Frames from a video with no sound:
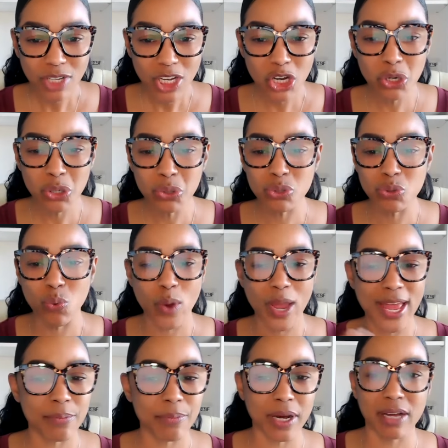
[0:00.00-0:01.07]
whose
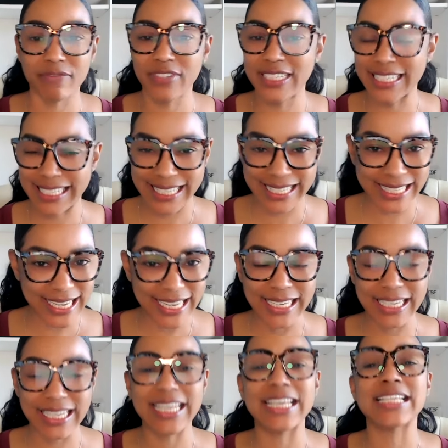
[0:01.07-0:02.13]
web of deceit
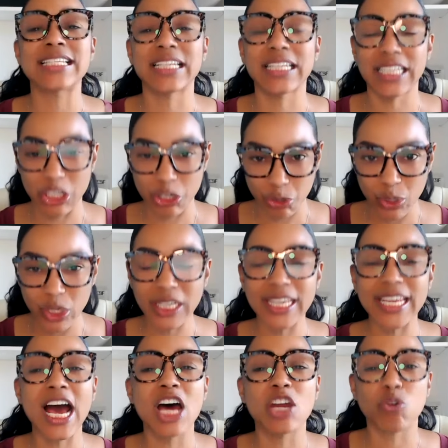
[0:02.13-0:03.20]
is
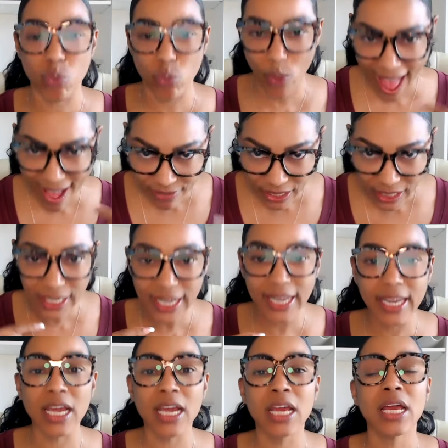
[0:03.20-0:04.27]
literally
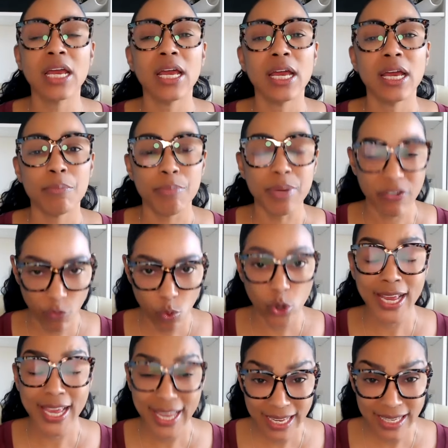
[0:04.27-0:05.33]
unraveling before
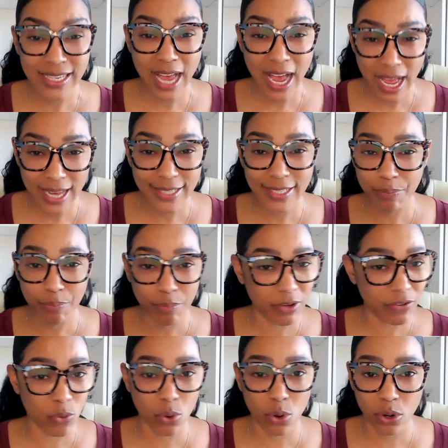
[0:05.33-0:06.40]
his eyes and
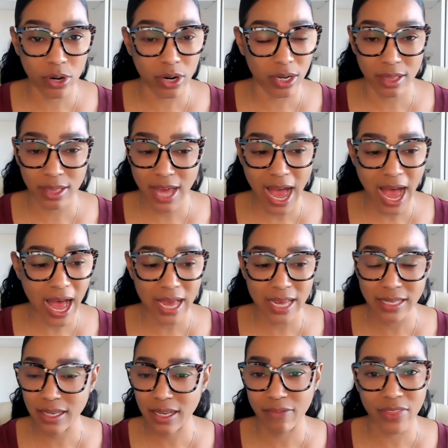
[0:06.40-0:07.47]
before the
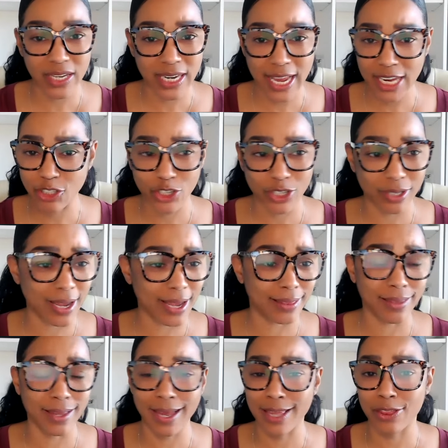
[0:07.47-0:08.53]
eyes of the nation
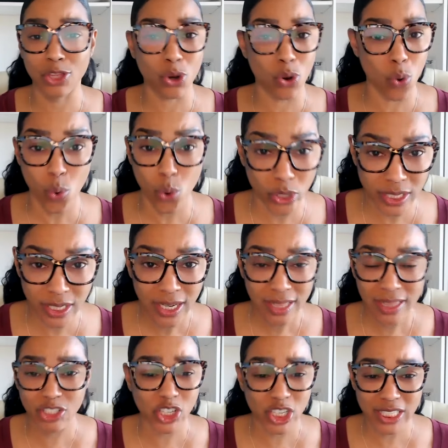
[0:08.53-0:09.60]
and, and the court, the
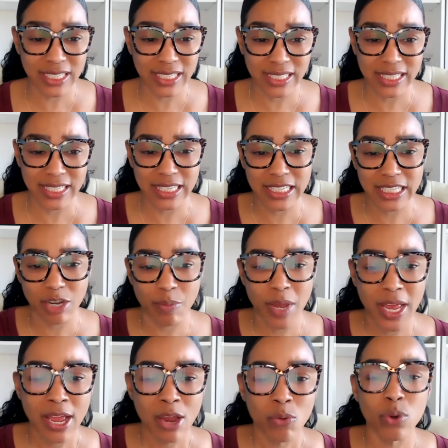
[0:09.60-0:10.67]
justice system,
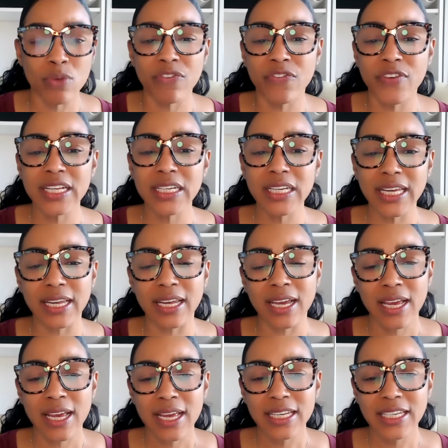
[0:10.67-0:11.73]
revealing
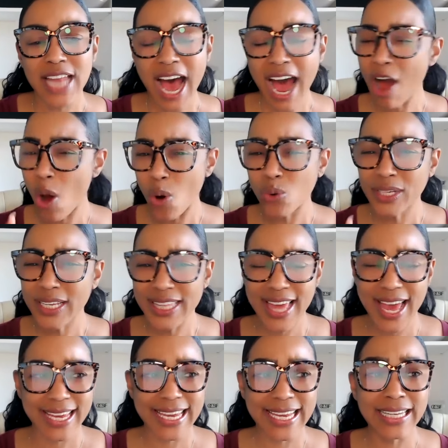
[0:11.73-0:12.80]
not only that
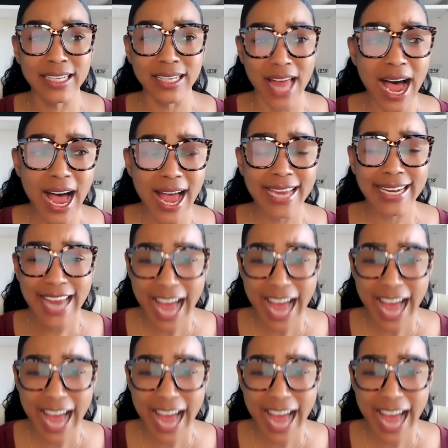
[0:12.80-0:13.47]
he lied